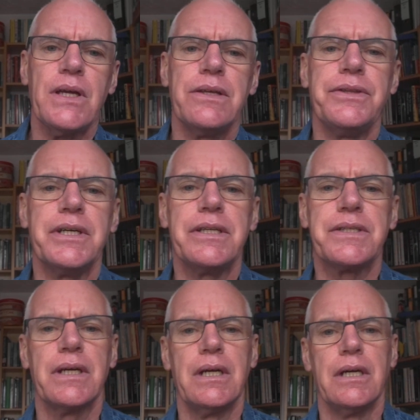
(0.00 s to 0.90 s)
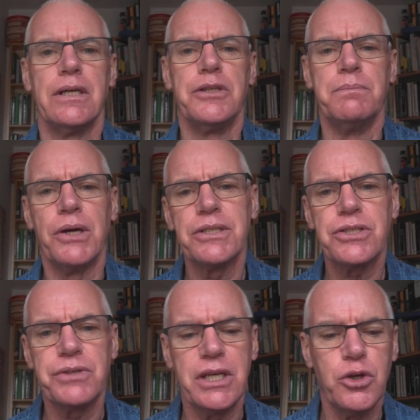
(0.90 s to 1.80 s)
that the
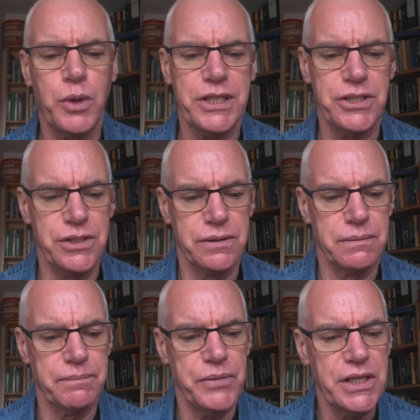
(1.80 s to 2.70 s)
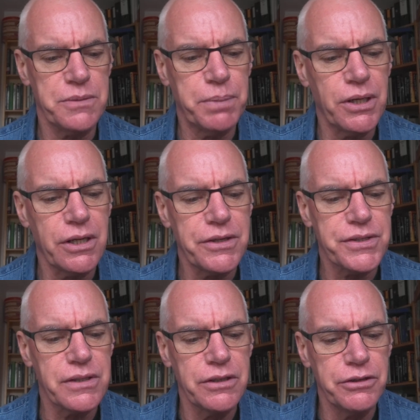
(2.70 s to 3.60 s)
monastery in question is part
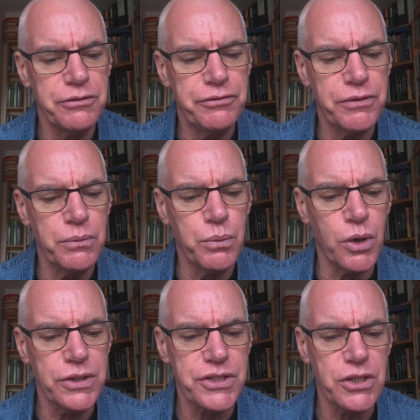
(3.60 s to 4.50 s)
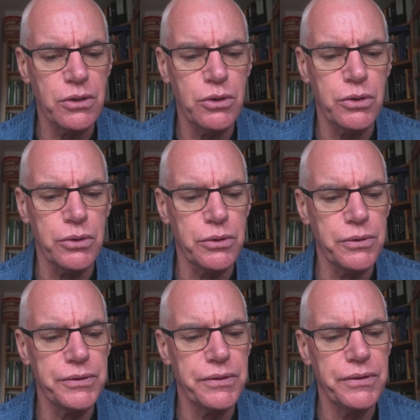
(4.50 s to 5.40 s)
of what's
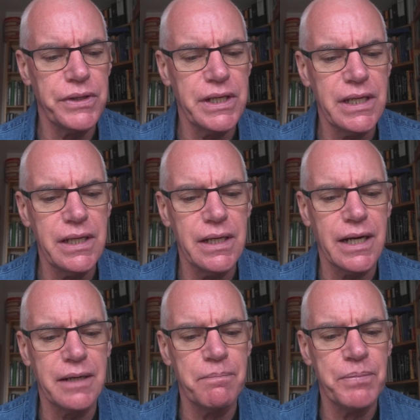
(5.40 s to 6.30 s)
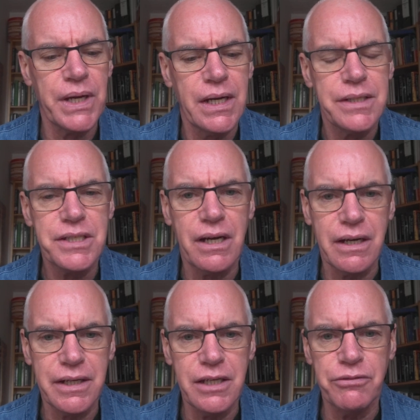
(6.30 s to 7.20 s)
called the
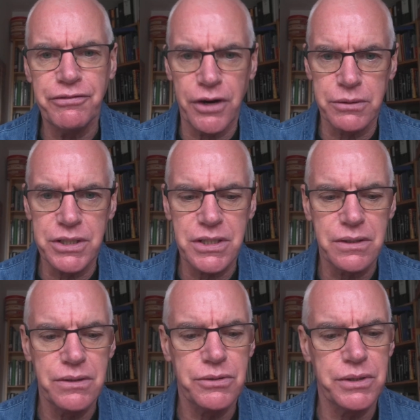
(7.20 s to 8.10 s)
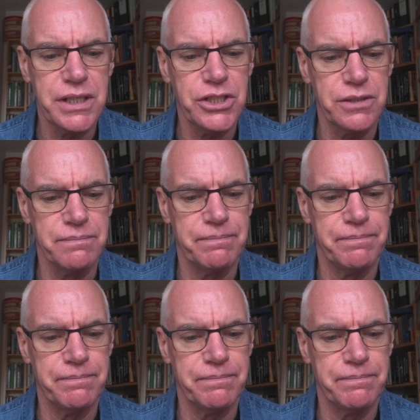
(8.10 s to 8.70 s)
Thai forest tradition,